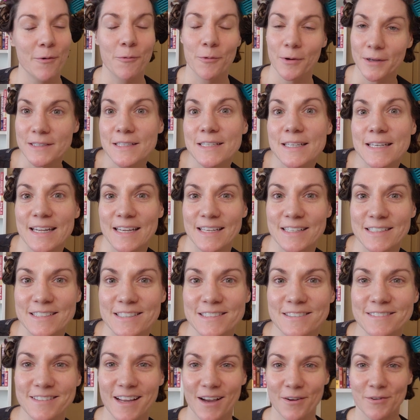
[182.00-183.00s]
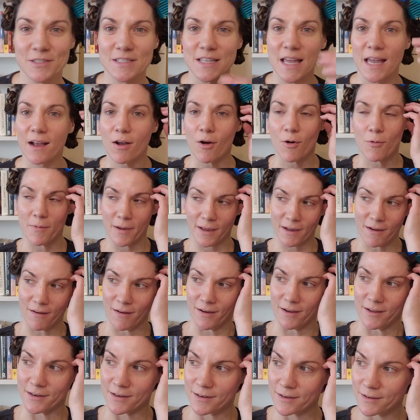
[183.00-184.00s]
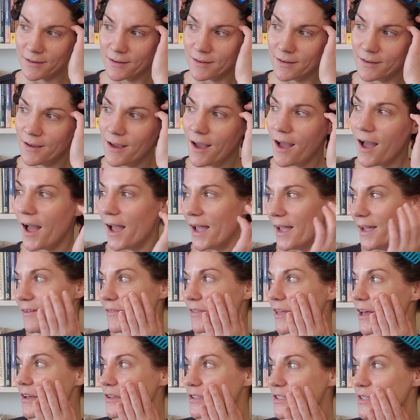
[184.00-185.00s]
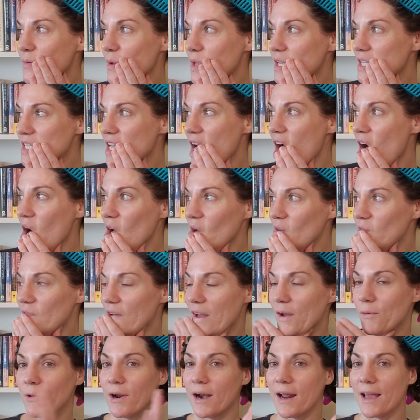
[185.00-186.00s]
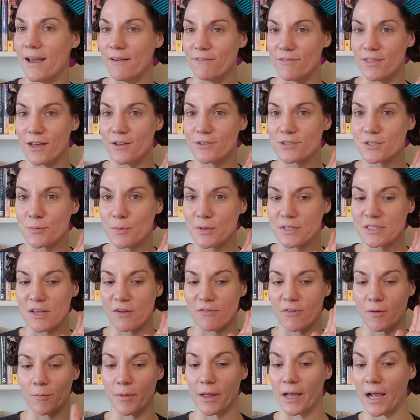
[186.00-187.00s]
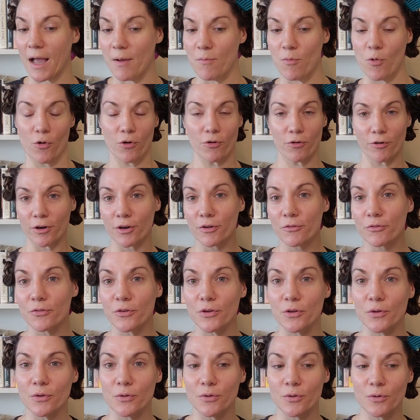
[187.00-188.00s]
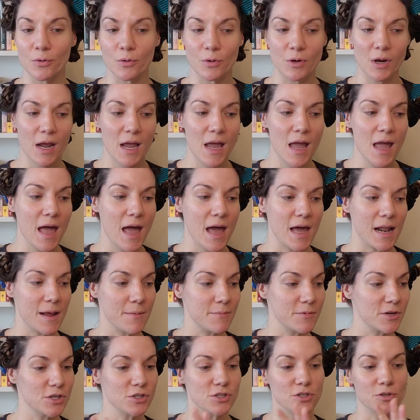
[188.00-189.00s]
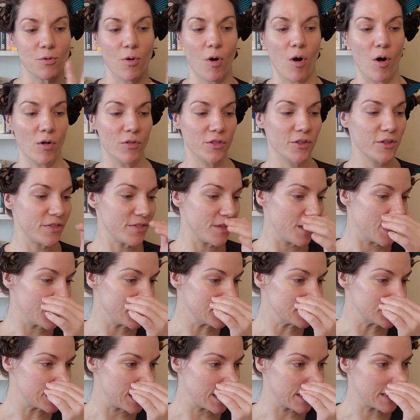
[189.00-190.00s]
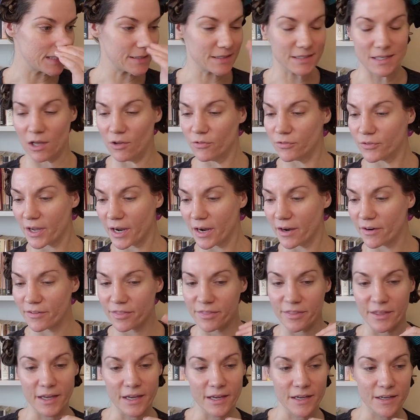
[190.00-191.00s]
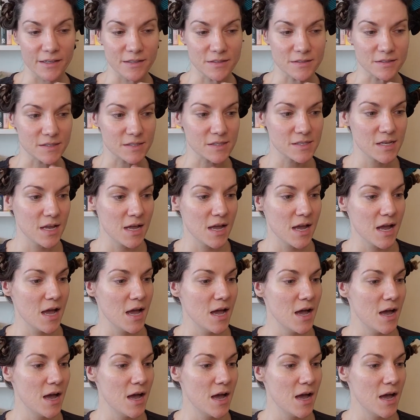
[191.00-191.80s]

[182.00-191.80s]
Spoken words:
I wanted it. I was like, oh my God, I have the house to myself. And when I have the house to myself, I'm like, I'm ordering food and I'm going to do all the things, like self-care things